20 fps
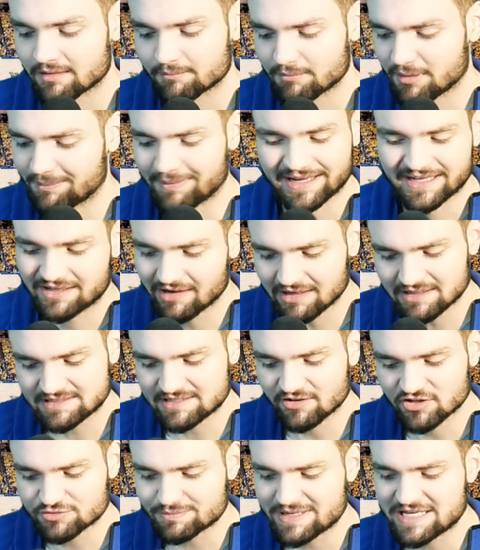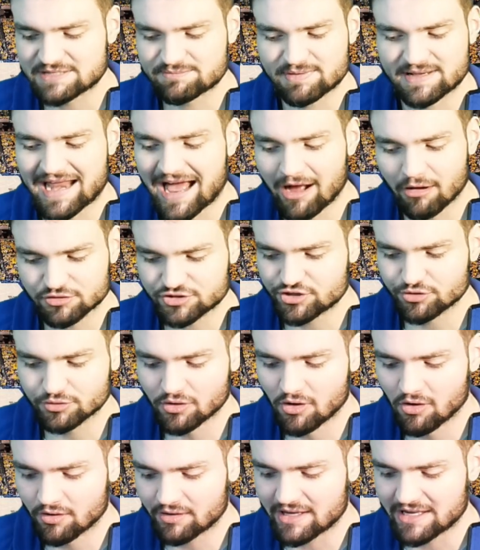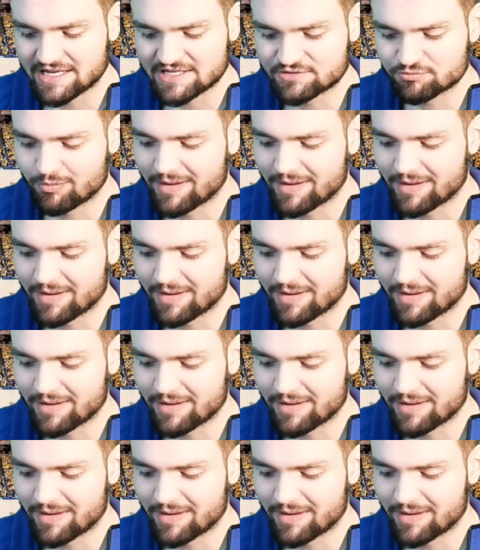But my gut tells me he's been out too long and he's